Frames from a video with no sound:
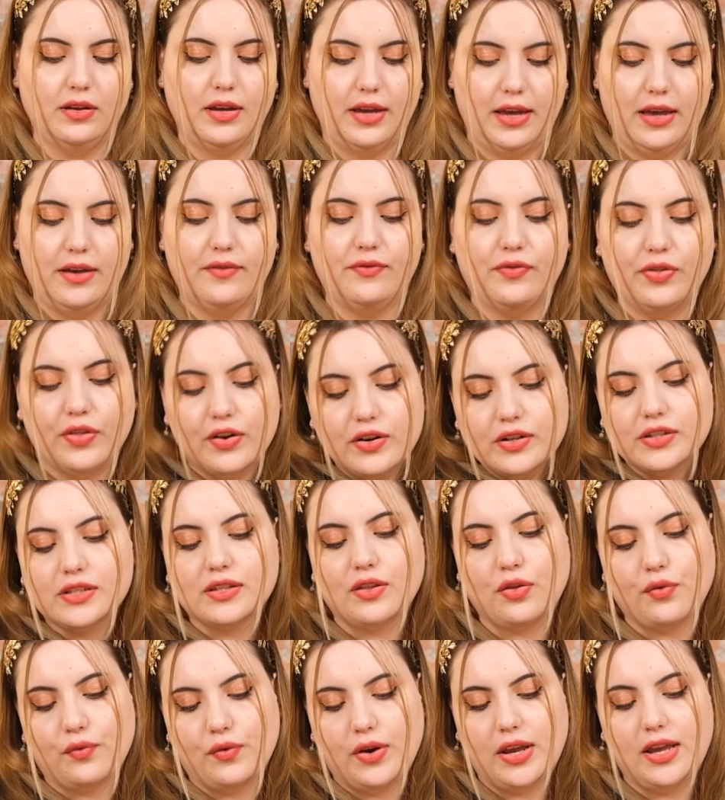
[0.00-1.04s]
if there's
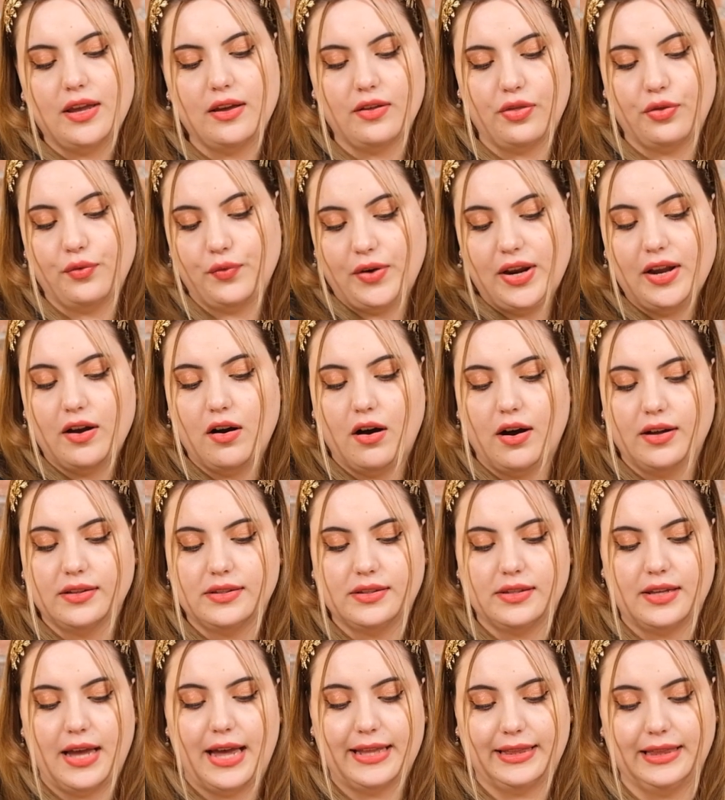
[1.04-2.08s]
three
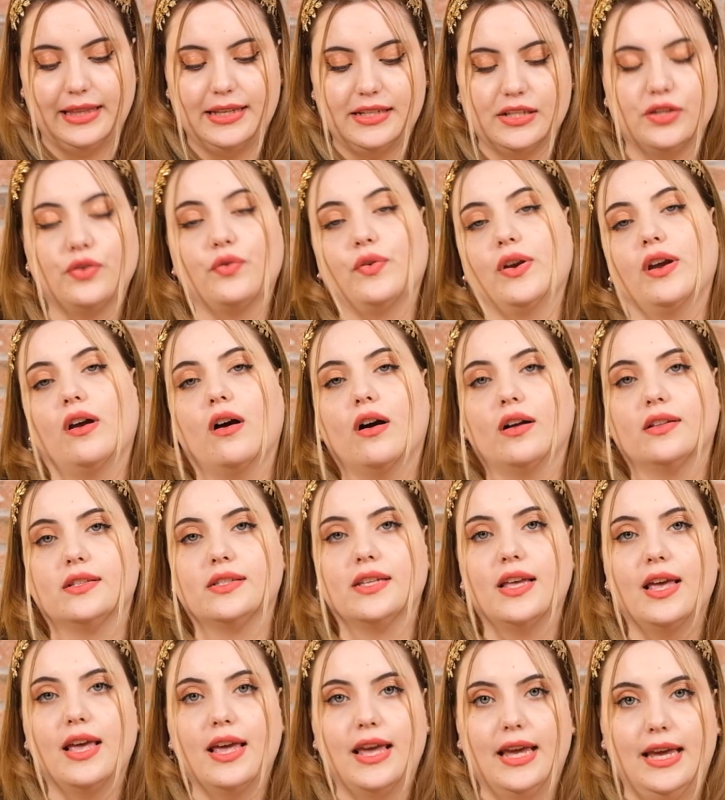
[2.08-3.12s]
gods, at least three gods
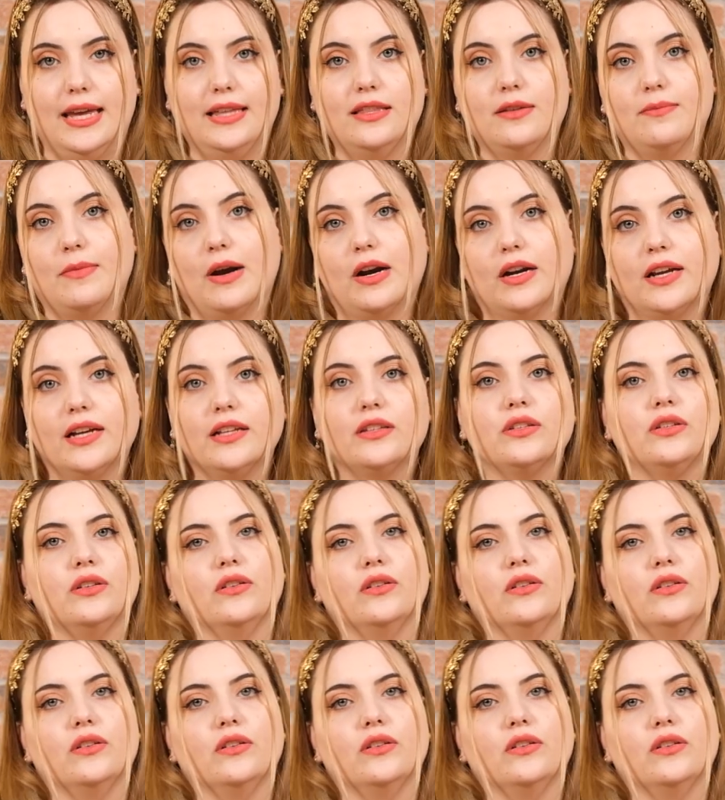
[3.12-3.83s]
in the market,